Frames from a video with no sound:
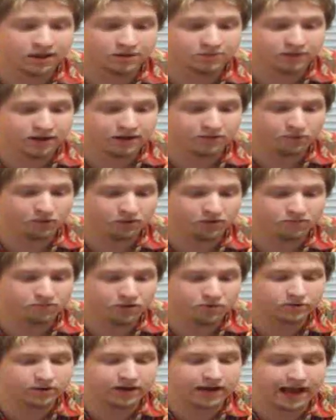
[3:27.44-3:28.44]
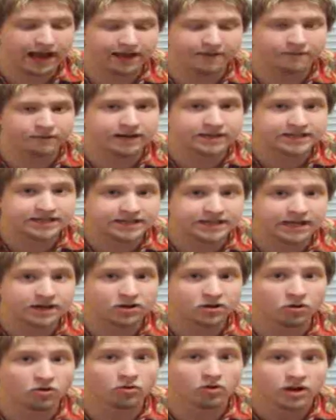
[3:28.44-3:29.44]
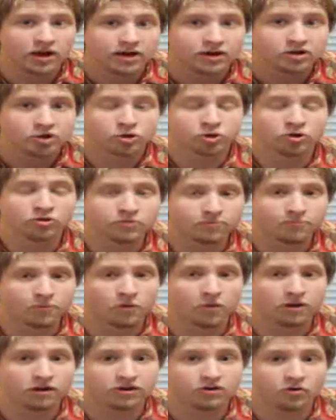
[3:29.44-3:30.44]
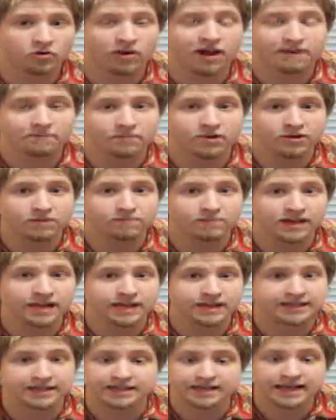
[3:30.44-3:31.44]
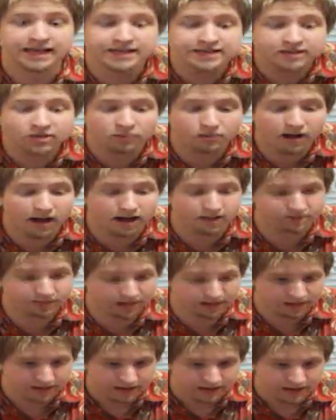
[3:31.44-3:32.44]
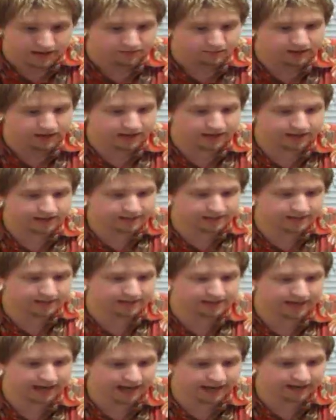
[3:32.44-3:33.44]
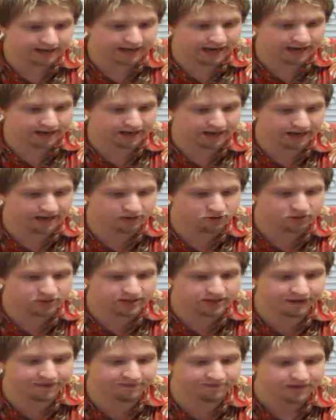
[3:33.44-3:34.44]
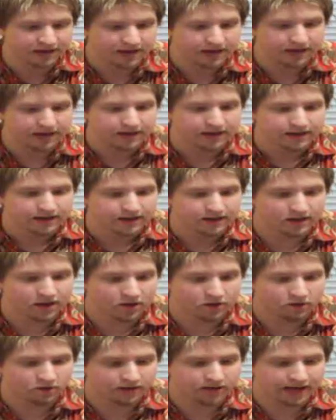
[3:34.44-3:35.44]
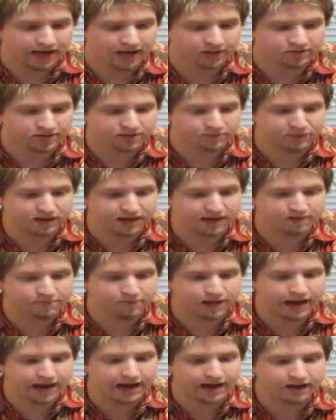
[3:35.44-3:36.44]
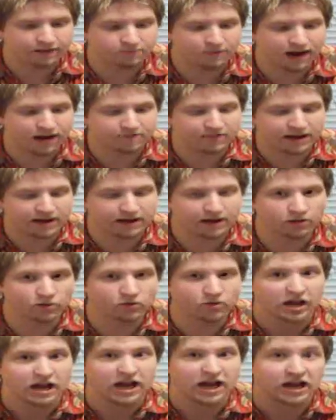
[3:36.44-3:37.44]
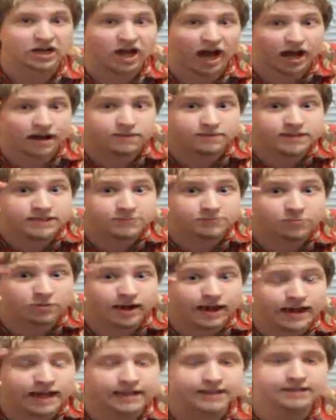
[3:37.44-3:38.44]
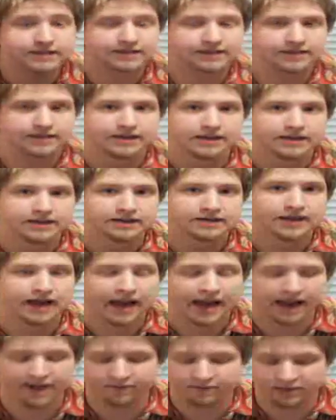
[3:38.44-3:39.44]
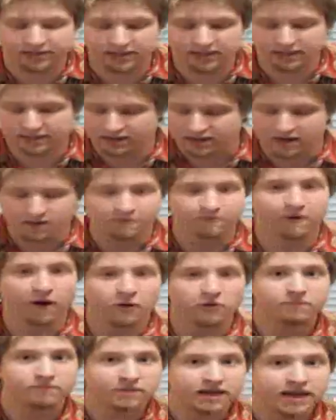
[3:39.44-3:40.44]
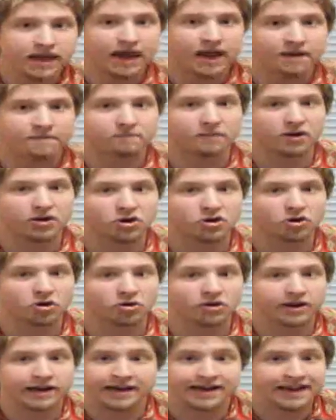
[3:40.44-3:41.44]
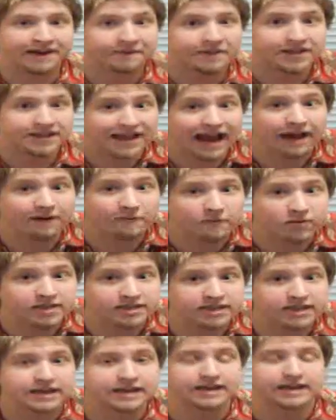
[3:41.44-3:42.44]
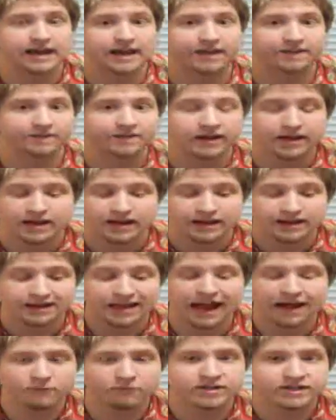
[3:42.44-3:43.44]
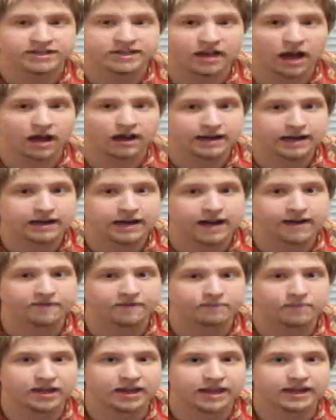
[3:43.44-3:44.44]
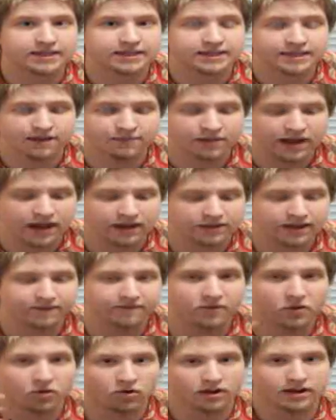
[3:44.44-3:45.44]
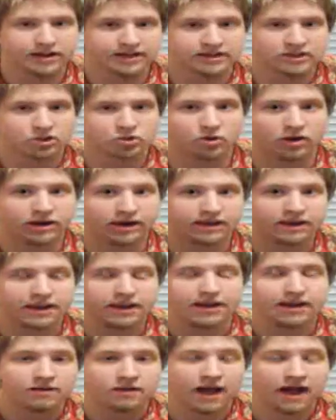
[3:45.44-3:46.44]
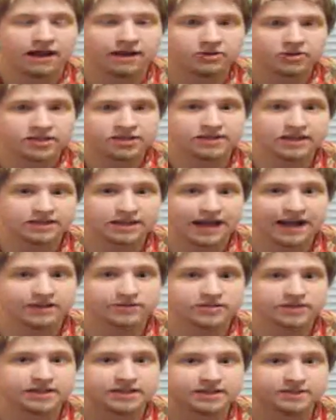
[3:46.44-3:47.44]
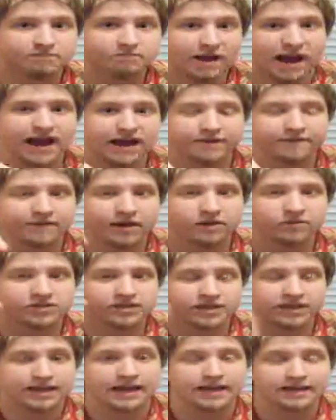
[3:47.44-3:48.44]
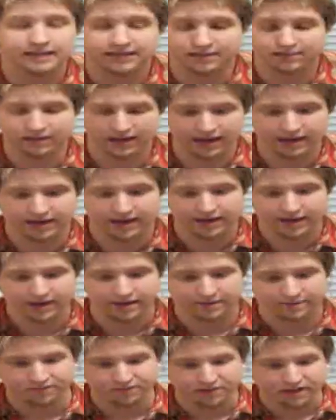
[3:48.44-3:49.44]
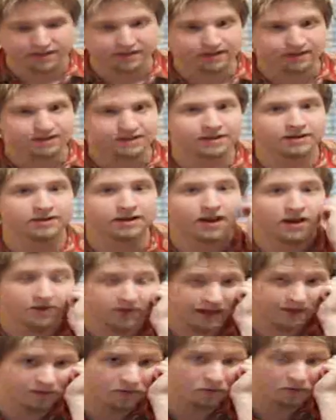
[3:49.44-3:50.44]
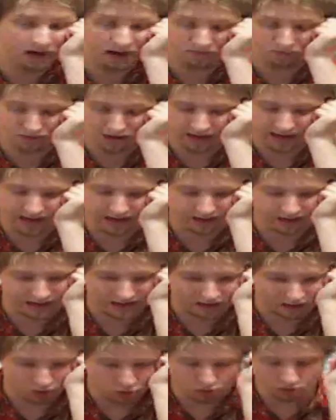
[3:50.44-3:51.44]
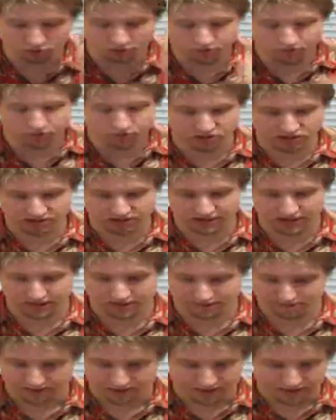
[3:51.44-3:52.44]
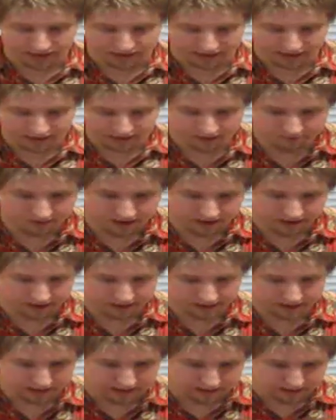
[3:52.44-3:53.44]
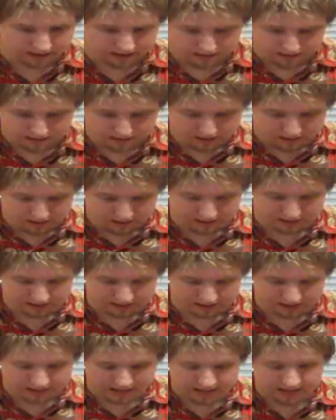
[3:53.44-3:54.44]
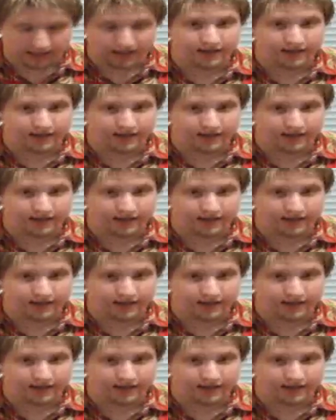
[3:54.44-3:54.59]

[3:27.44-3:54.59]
People are booing every single truthful article I put because it's against Obama. Because of this, I had to have hundreds of, accounts being made by my little anonymous friends to have to vote me up on Current. And even that wasn't enough. That was not enough, because somehow they've orchestrated hundreds of thousands of bad votes against me. Even when I bring out a lot of truthful stuff. Anyways, let's see.